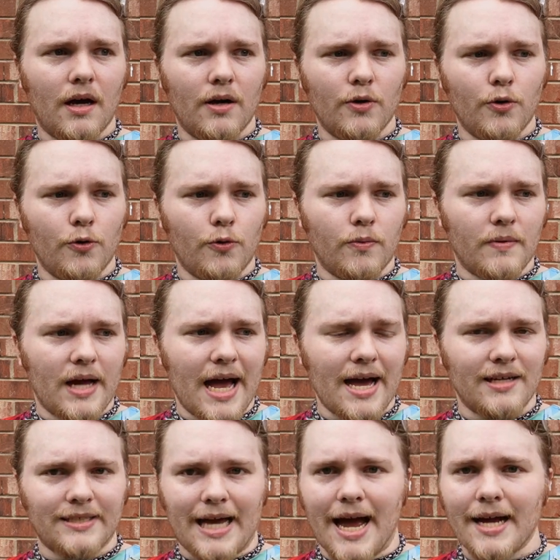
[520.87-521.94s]
who
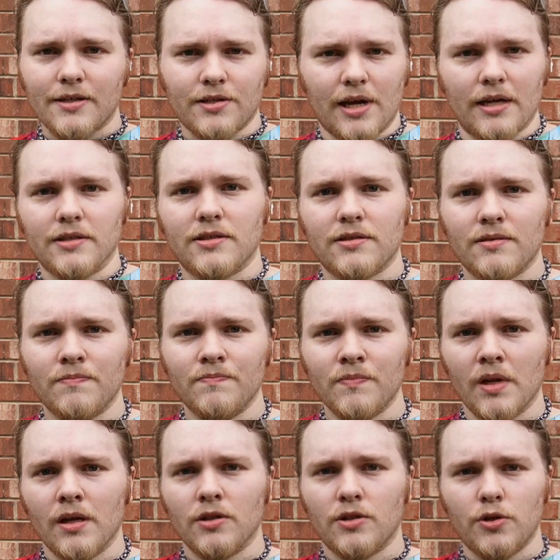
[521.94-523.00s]
has access
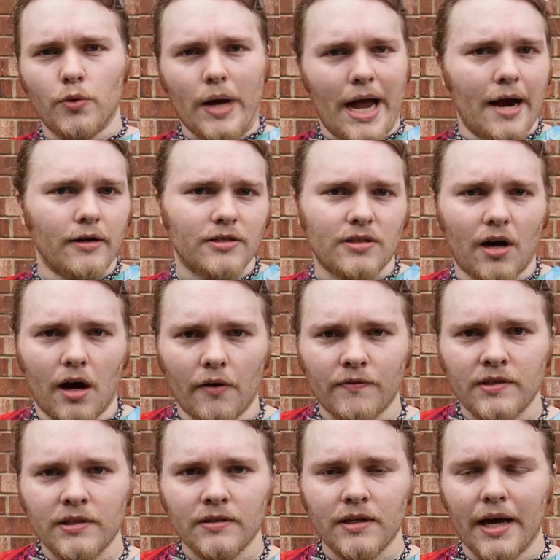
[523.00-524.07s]
to
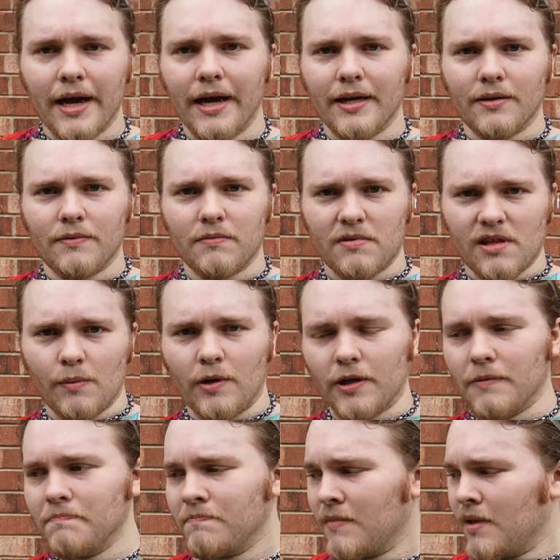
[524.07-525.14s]
Airsoft and similar.